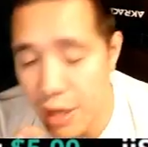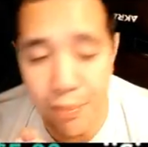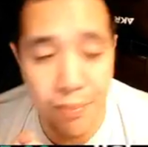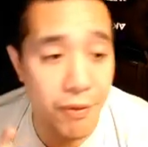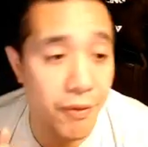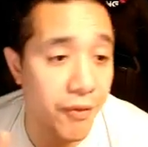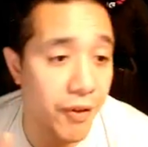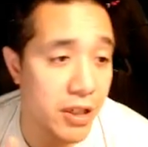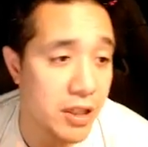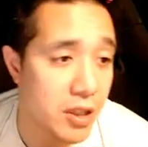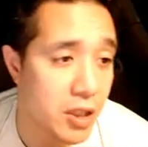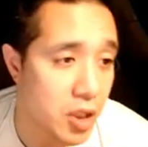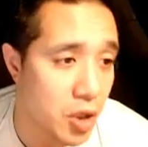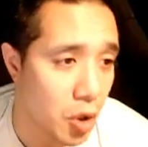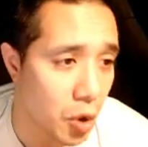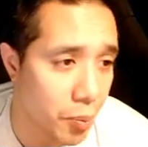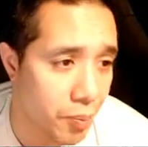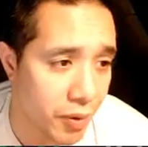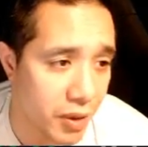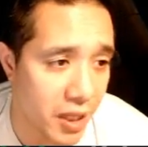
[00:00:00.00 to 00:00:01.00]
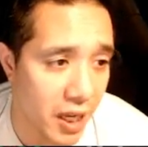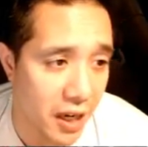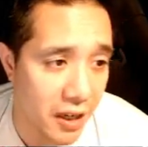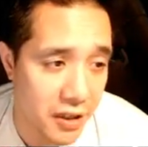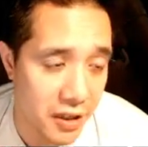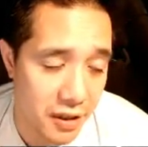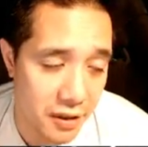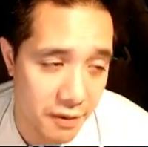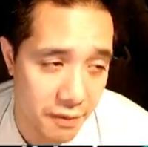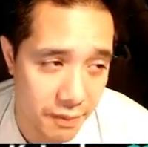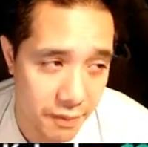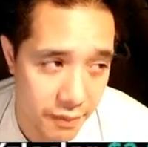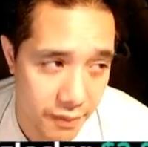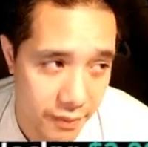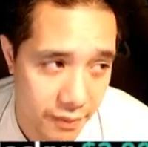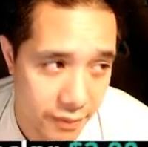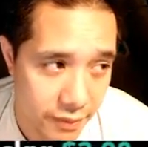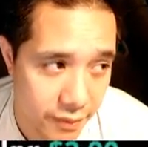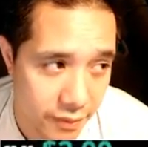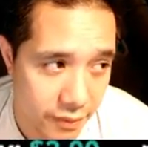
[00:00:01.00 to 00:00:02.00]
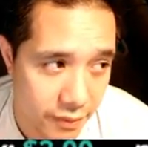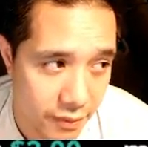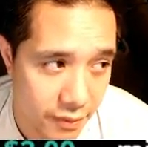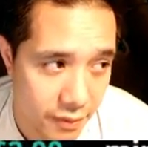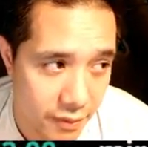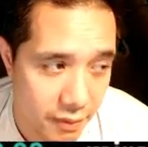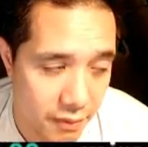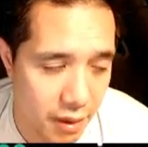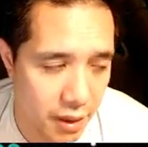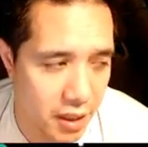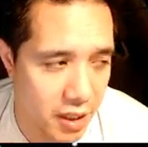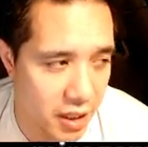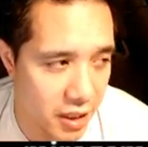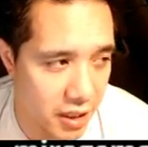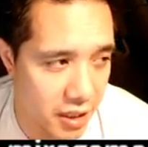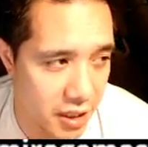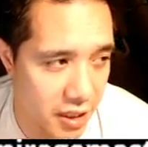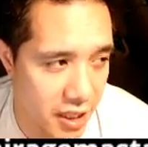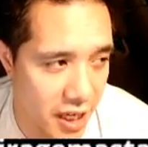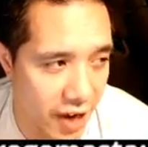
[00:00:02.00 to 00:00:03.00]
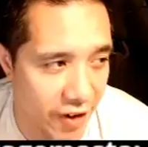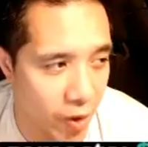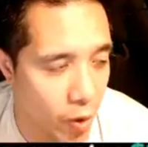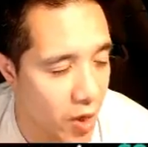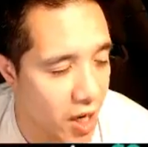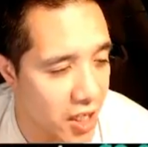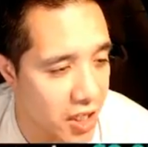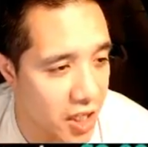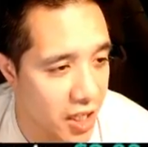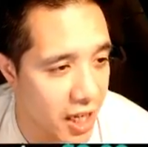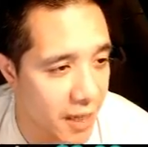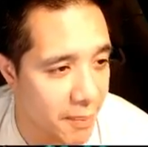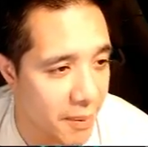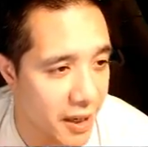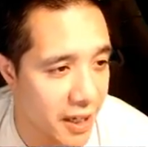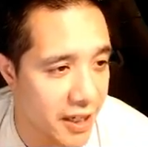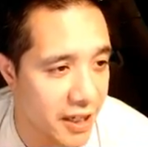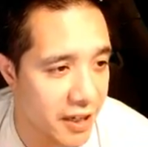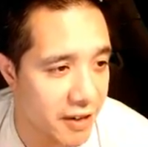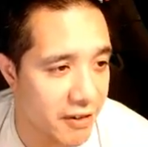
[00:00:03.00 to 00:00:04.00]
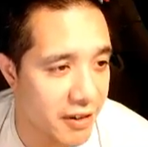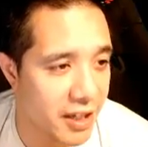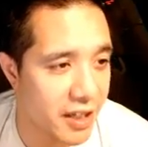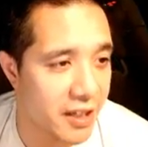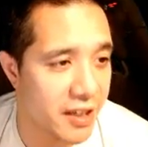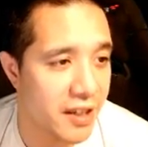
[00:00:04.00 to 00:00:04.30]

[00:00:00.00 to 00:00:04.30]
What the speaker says: prevents Soul Protect. Because everyone has the Light Pioneer, right?